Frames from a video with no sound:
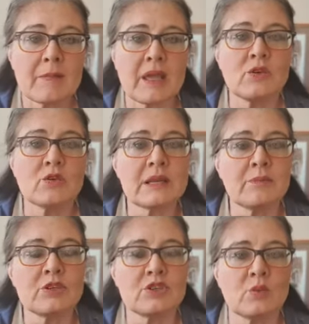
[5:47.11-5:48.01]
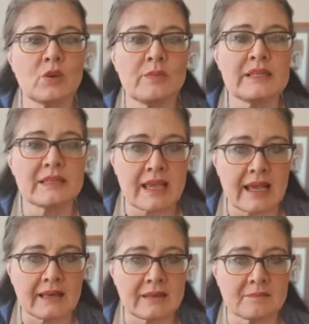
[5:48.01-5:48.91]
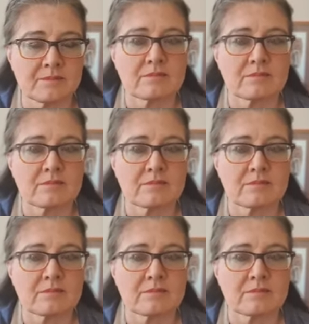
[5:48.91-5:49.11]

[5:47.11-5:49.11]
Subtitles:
and your temperature will be scanned.